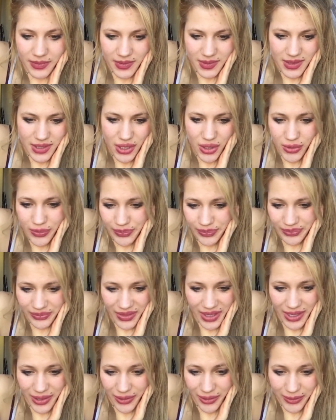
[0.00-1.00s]
So,
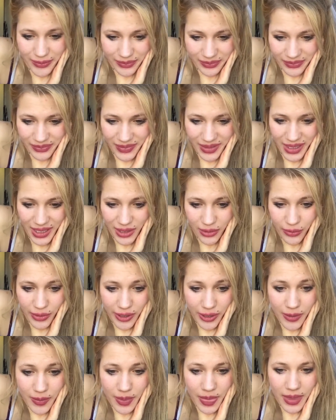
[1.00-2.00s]
I don't know, kind of
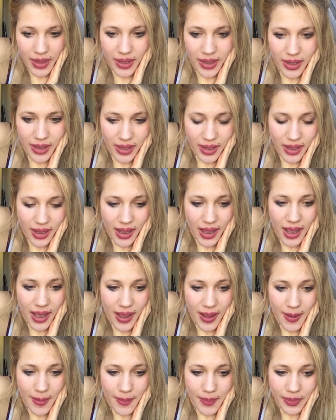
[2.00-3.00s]
weird.
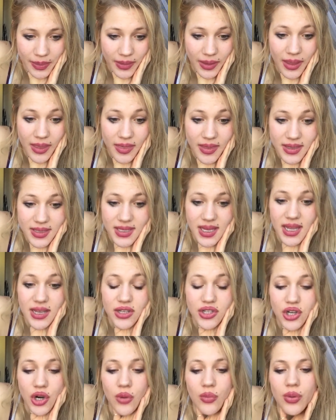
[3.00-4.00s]
They
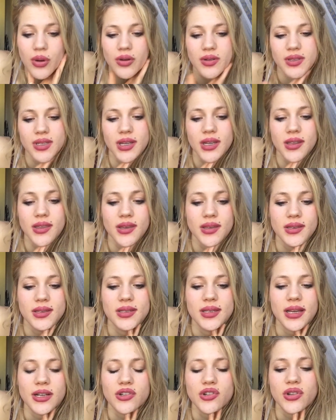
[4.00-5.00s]
said don't post anything
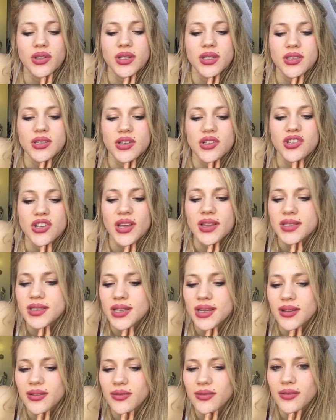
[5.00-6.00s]
sexually
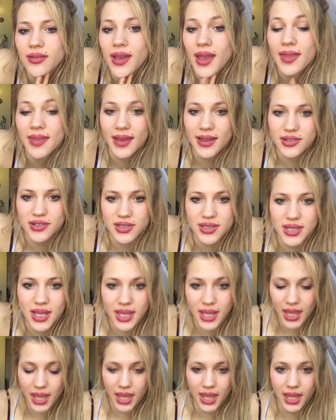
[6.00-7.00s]
suggestive, and that just
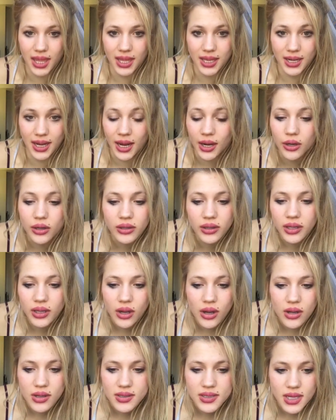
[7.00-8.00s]
like inherently
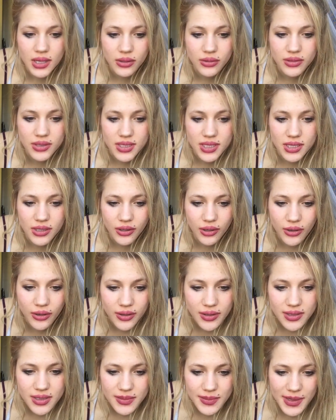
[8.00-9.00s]
calls out teen
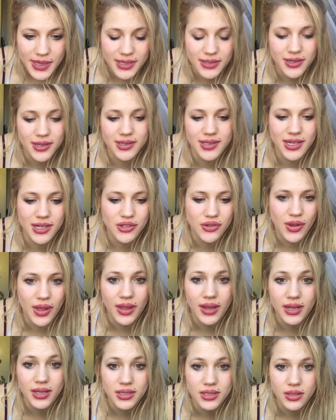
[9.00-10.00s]
girls because our
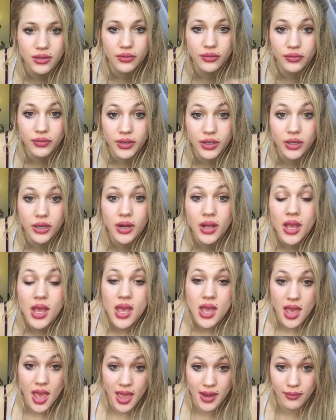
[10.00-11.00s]
sexuality is so feared
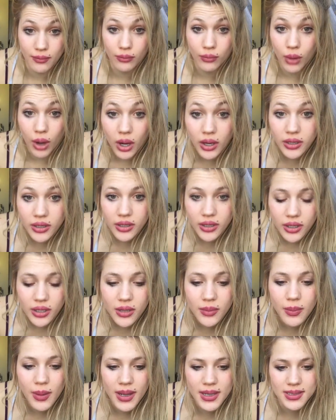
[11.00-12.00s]
and
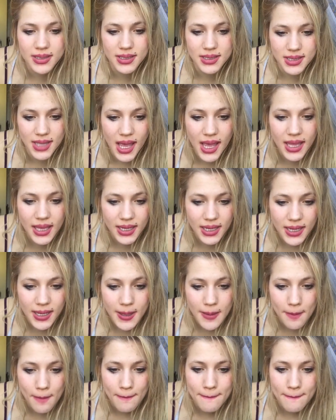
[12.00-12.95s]
monitored by society.